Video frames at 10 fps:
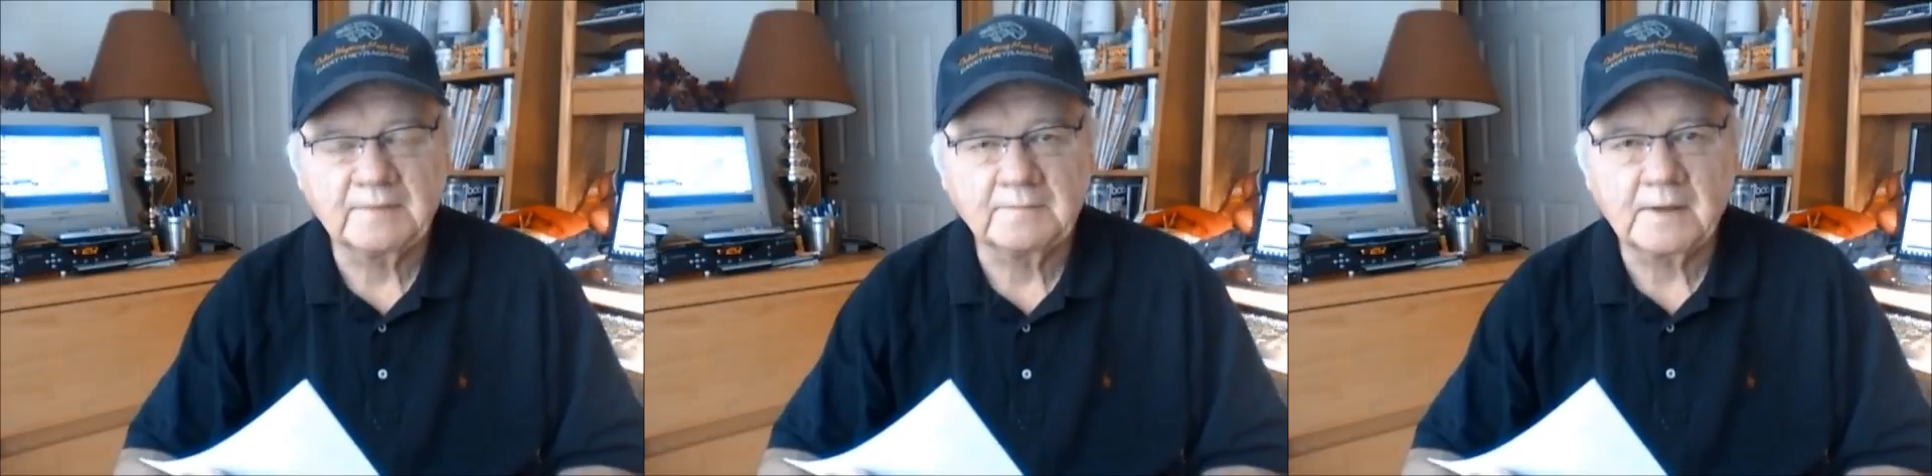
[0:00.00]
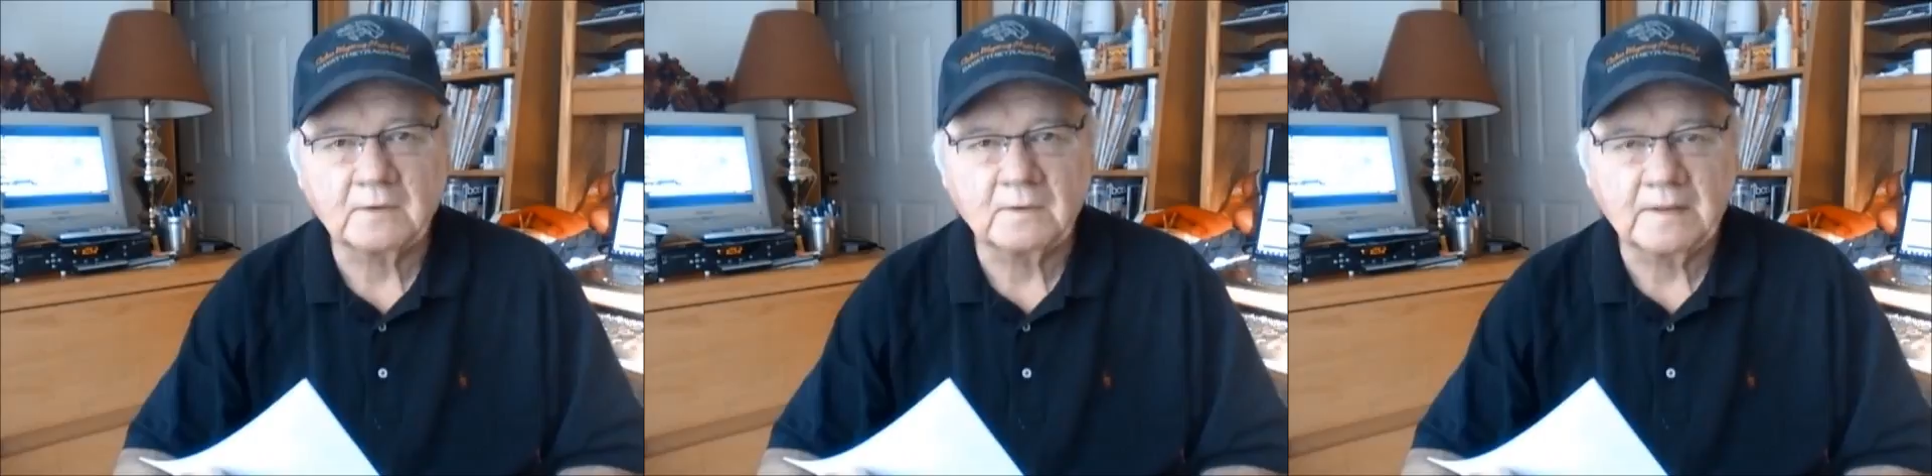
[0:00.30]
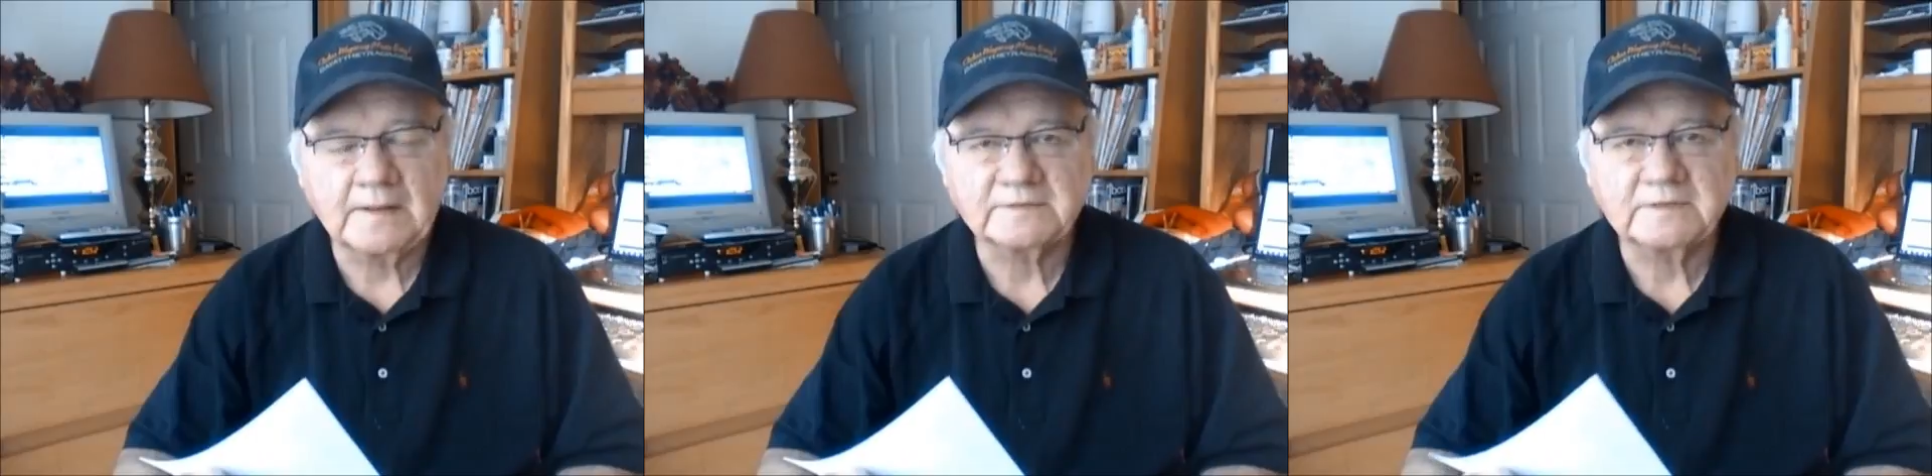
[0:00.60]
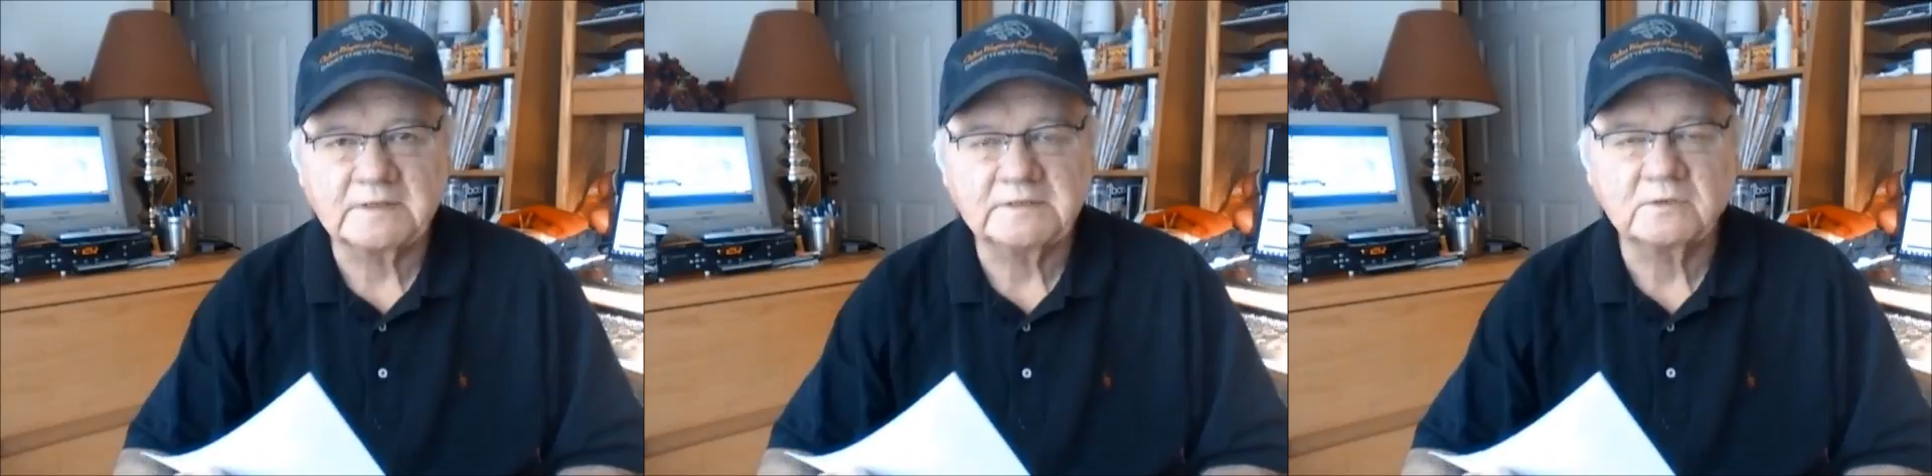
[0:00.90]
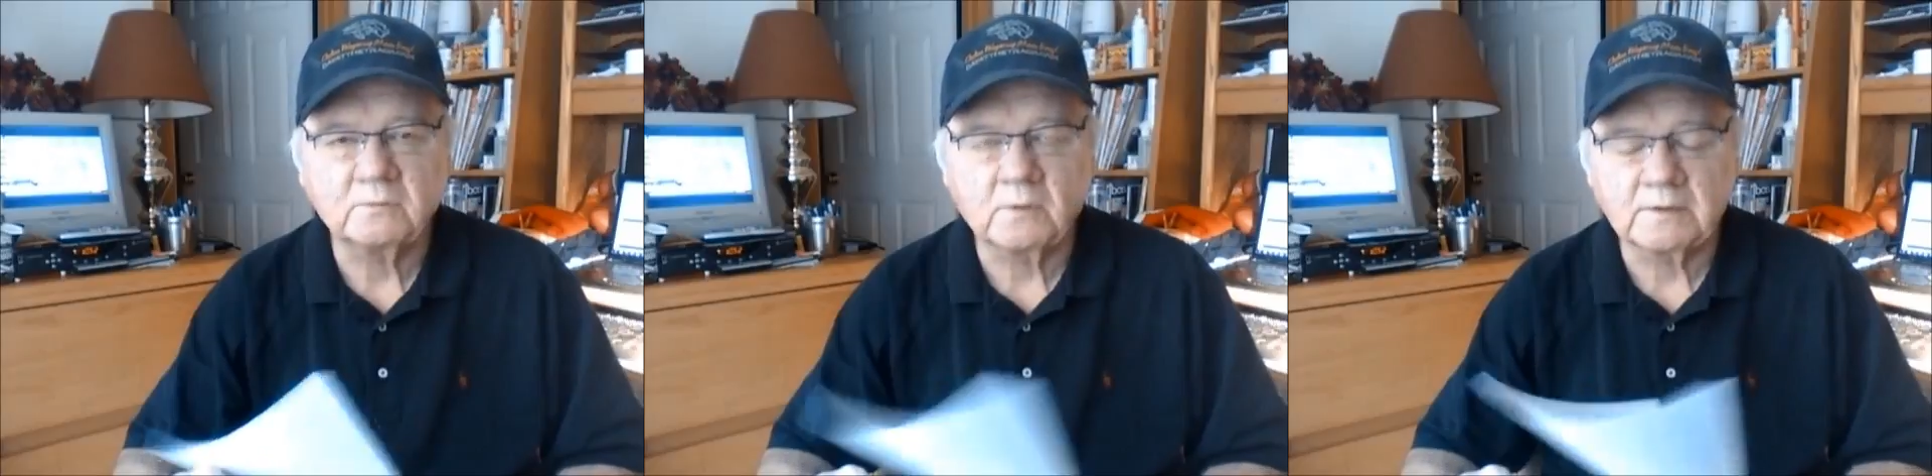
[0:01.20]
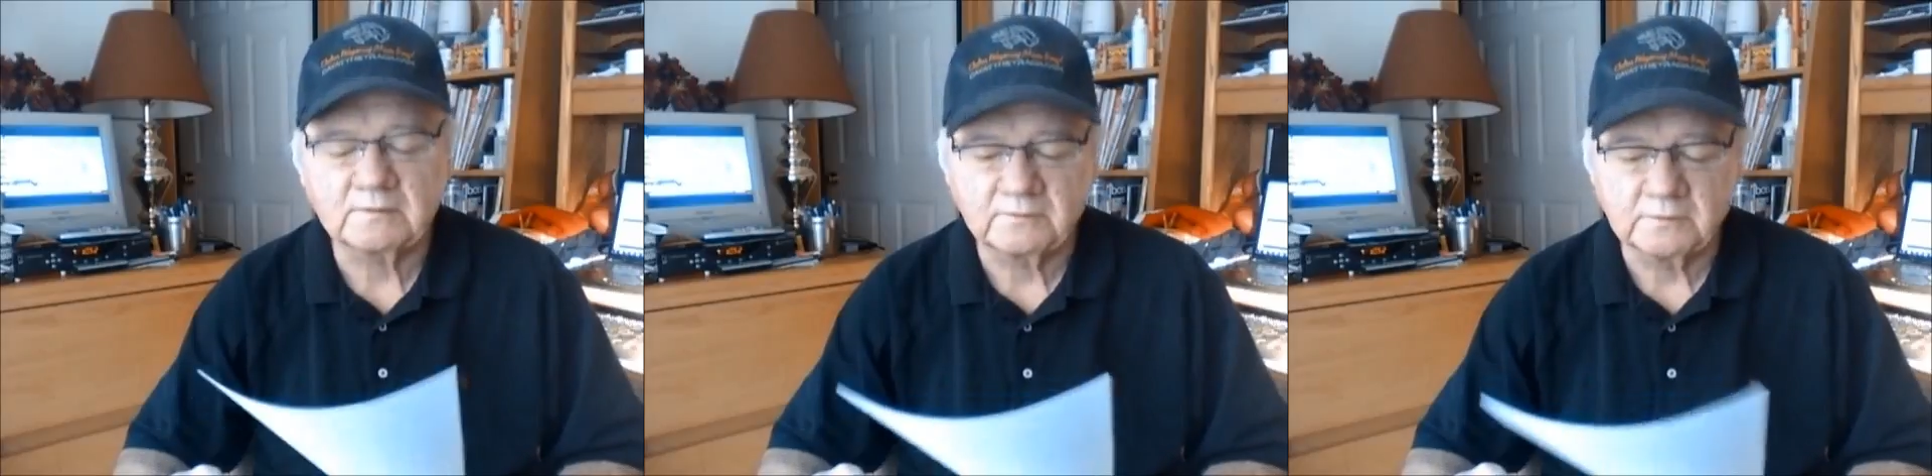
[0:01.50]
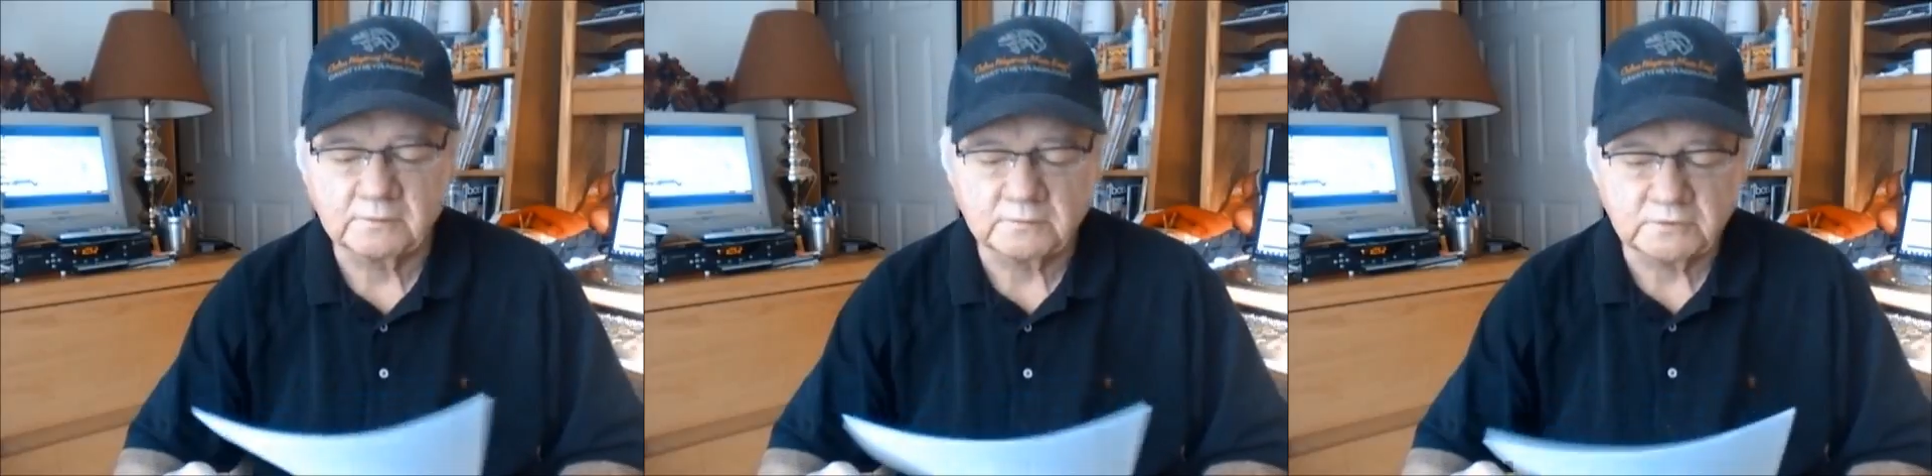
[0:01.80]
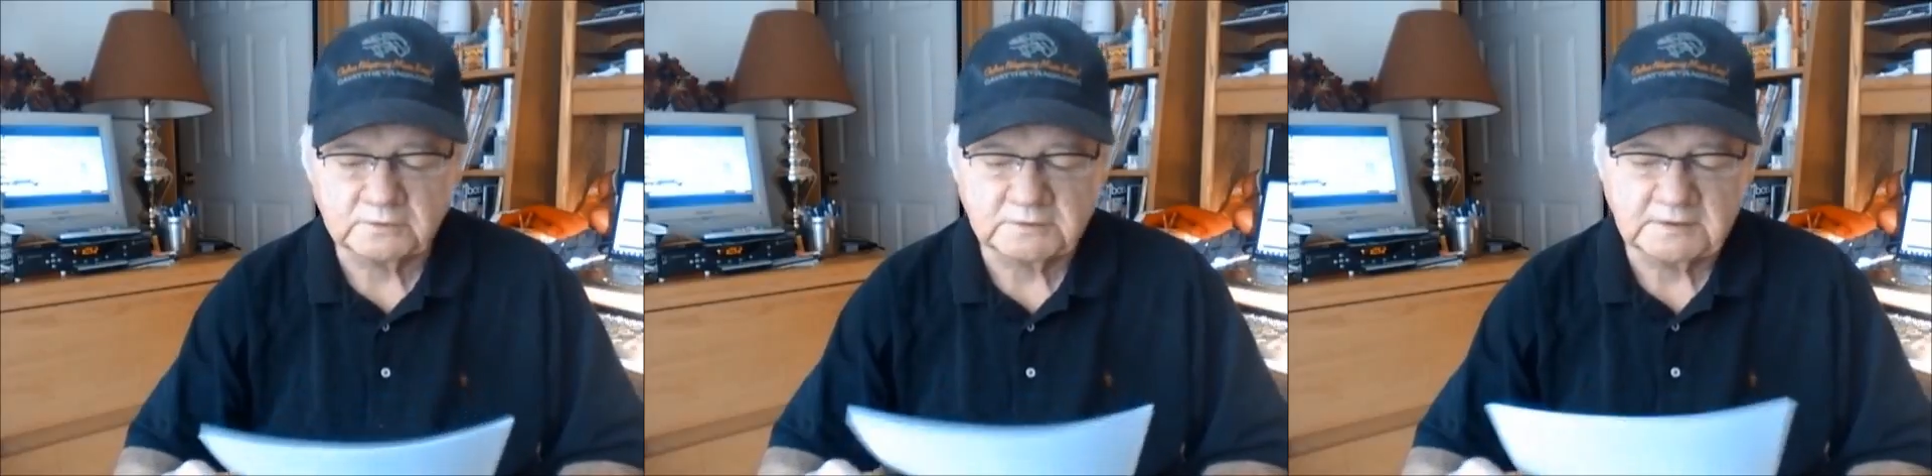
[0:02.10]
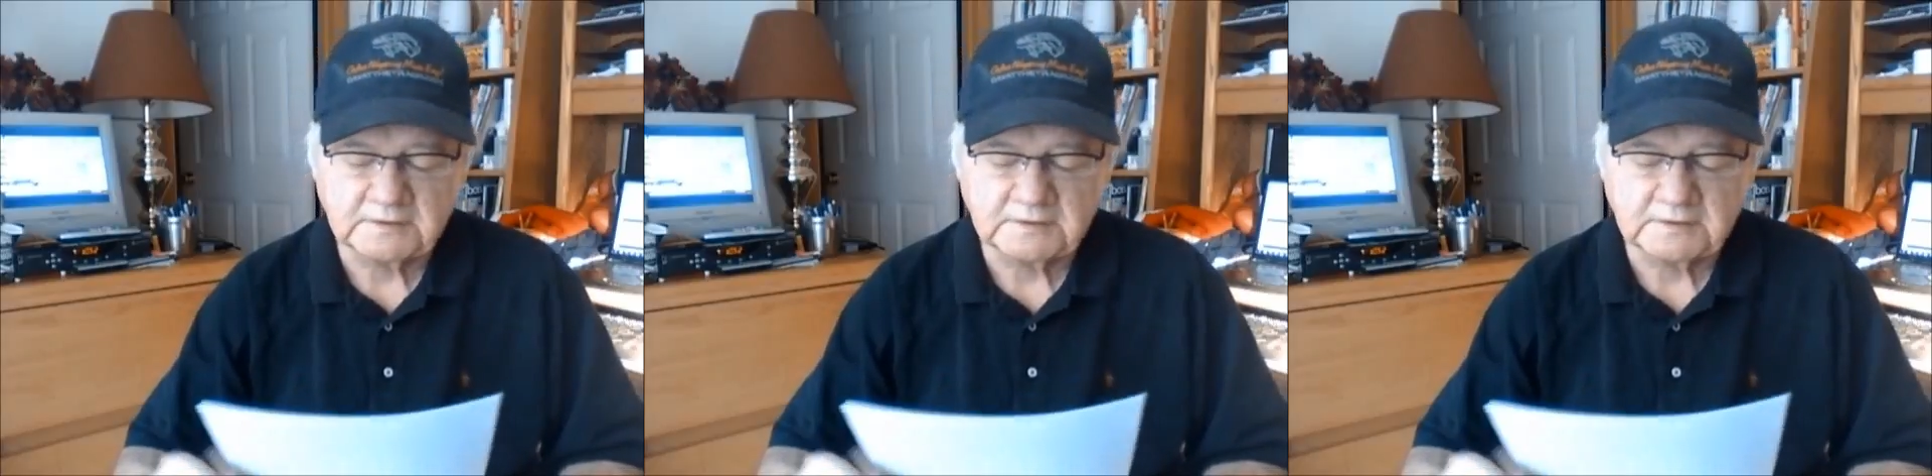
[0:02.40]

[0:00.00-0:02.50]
the Meadowlands, the East Rutherford, New Jersey,